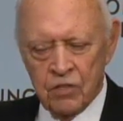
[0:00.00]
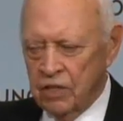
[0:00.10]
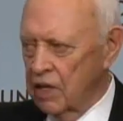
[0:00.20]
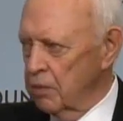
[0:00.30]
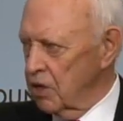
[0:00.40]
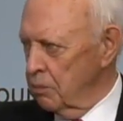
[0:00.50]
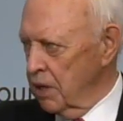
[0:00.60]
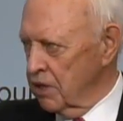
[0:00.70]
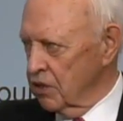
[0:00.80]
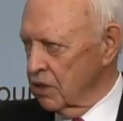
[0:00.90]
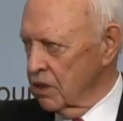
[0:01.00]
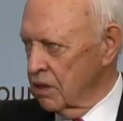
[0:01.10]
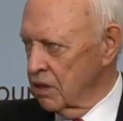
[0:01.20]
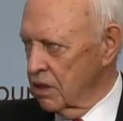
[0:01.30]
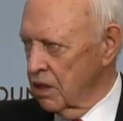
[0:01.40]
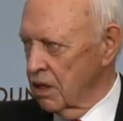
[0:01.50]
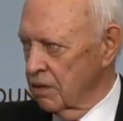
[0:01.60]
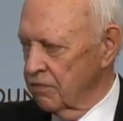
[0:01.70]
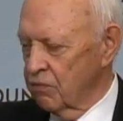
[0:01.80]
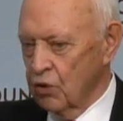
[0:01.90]
to name a commander
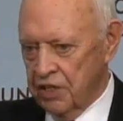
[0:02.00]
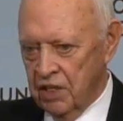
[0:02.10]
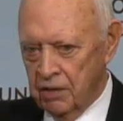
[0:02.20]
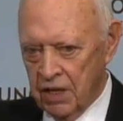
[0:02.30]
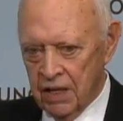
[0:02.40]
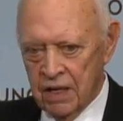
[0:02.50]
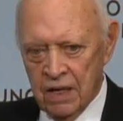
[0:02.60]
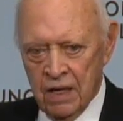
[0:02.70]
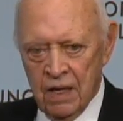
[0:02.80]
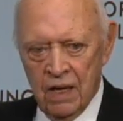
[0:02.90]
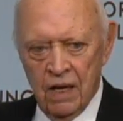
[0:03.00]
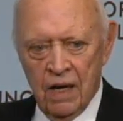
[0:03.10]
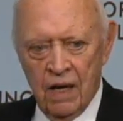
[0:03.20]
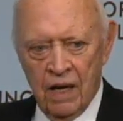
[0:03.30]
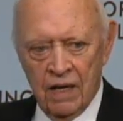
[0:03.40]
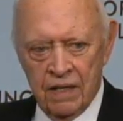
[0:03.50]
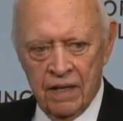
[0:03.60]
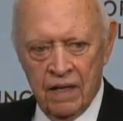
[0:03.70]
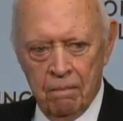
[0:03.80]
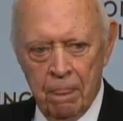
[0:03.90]
for D-Day,
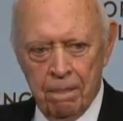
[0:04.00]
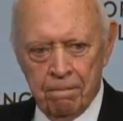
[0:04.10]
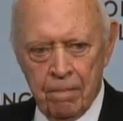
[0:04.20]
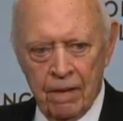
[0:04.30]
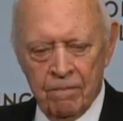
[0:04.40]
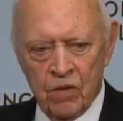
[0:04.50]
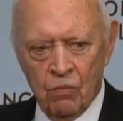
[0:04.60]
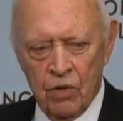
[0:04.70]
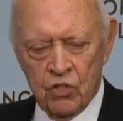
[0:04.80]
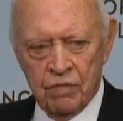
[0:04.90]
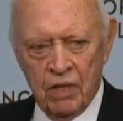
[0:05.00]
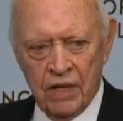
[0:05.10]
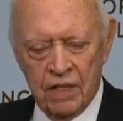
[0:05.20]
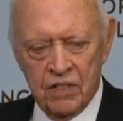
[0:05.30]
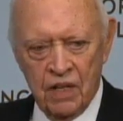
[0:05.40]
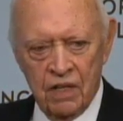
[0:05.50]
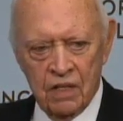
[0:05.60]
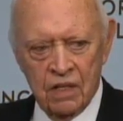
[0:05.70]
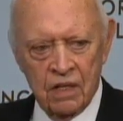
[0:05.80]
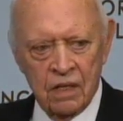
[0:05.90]
and um, Roosevelt had
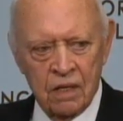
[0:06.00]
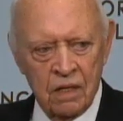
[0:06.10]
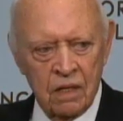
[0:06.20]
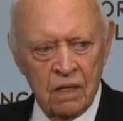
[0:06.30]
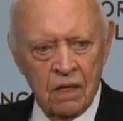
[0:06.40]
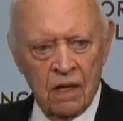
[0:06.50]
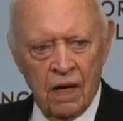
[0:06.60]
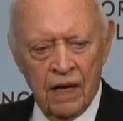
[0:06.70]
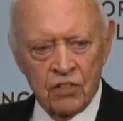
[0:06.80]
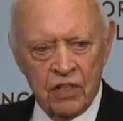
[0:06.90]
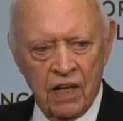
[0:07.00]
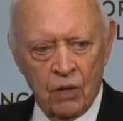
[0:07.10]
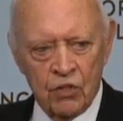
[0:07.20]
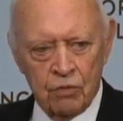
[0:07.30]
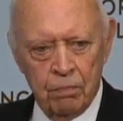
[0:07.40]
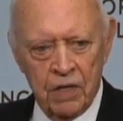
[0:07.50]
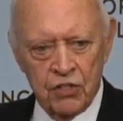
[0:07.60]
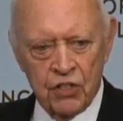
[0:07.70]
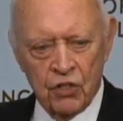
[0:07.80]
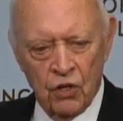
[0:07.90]
taken Eisenhower's
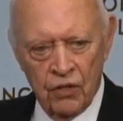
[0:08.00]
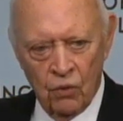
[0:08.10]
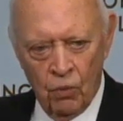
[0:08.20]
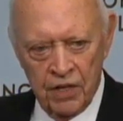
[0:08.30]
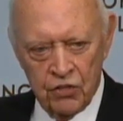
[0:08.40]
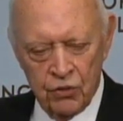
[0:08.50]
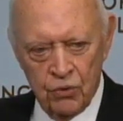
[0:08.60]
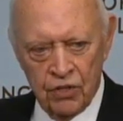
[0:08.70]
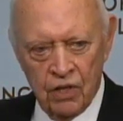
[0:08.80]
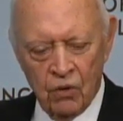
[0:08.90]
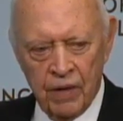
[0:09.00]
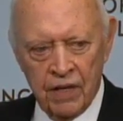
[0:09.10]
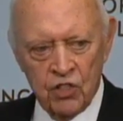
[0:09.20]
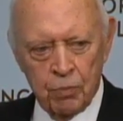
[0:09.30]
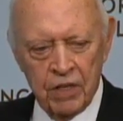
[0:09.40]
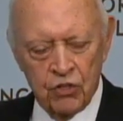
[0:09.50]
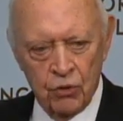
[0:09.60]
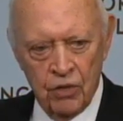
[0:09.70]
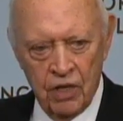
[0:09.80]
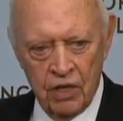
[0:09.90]
measure on the way to Tehran. He spent two